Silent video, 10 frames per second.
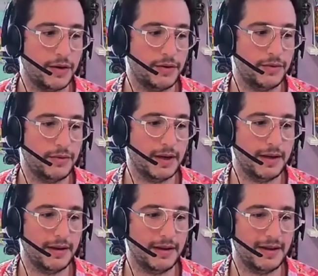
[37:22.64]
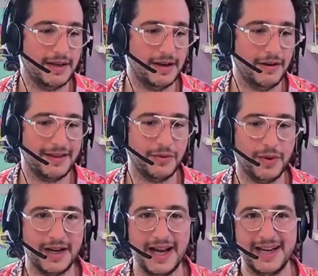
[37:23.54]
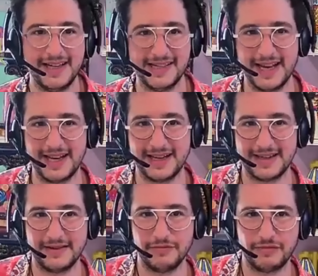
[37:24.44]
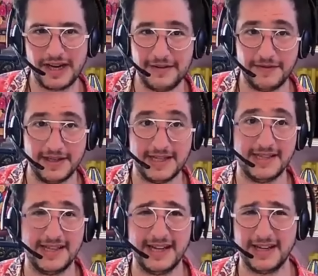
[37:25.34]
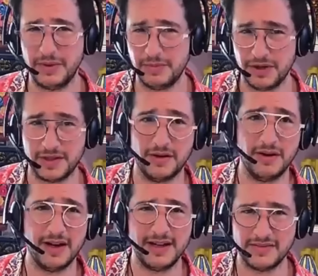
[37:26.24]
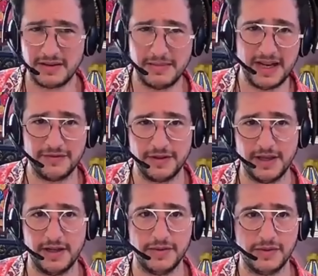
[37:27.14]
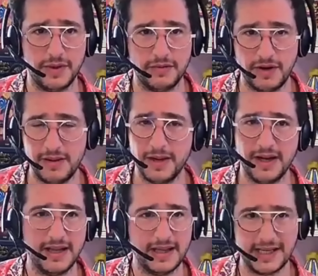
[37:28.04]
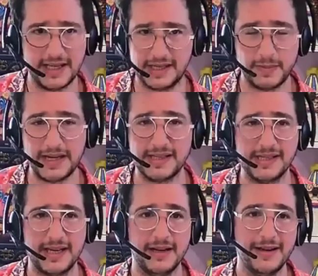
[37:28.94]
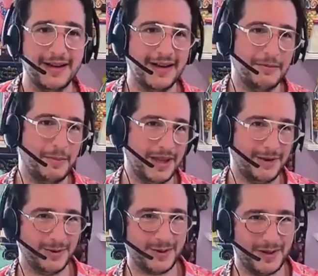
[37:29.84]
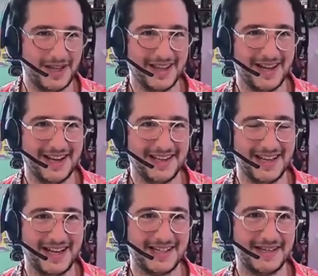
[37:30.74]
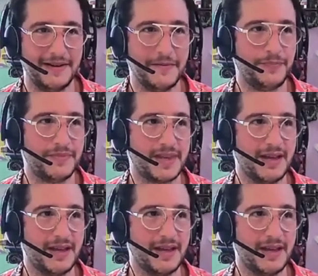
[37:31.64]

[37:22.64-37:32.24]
So, you know, on the one hand, it's like really fantastic, and we push so hard. It's very meaningful that it was with Ariba and that there's these spaces in it. But then also on the other hand, I guess